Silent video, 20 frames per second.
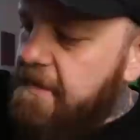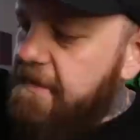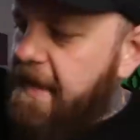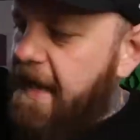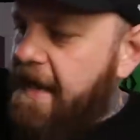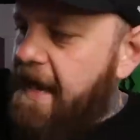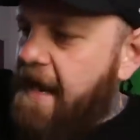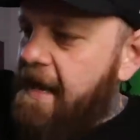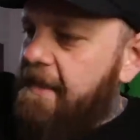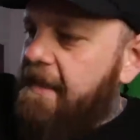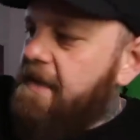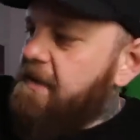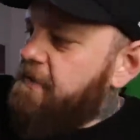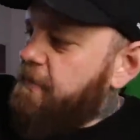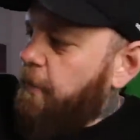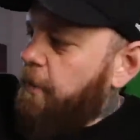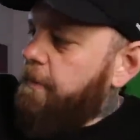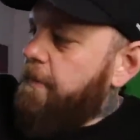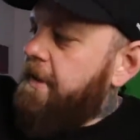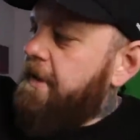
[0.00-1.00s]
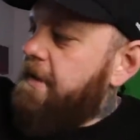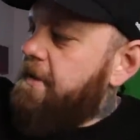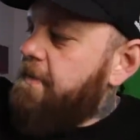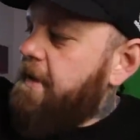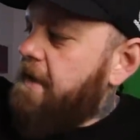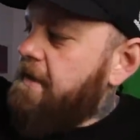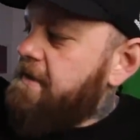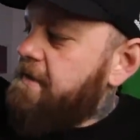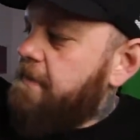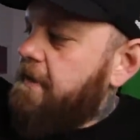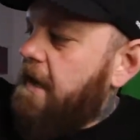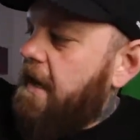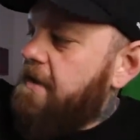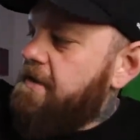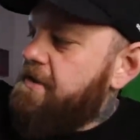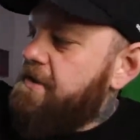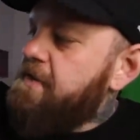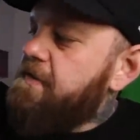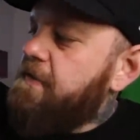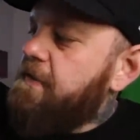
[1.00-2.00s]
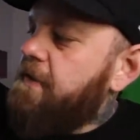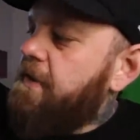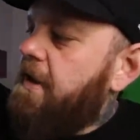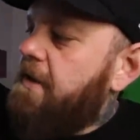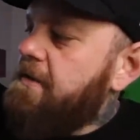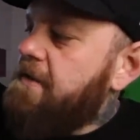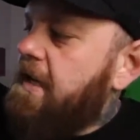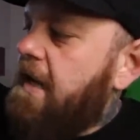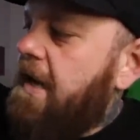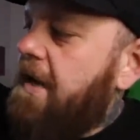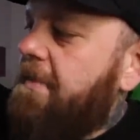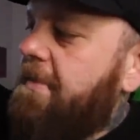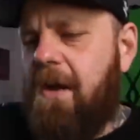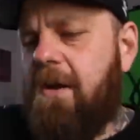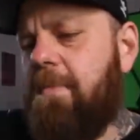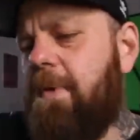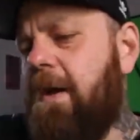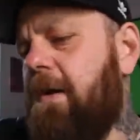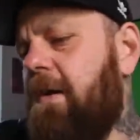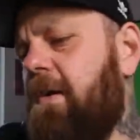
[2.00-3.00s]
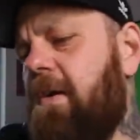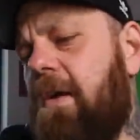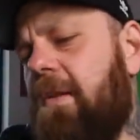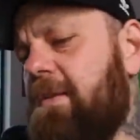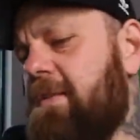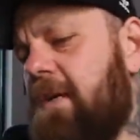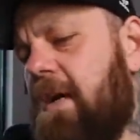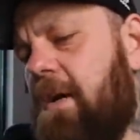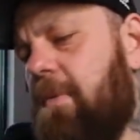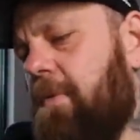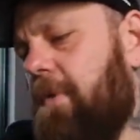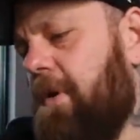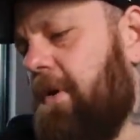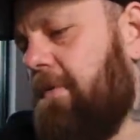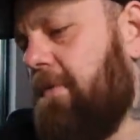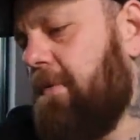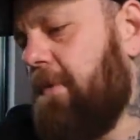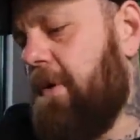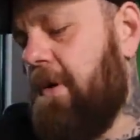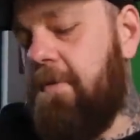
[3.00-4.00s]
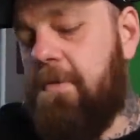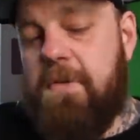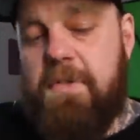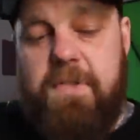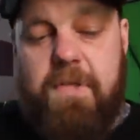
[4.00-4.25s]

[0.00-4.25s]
That kind of laid dormant in my subconscious for a long time. Talk about it all the time, whatever, whatever.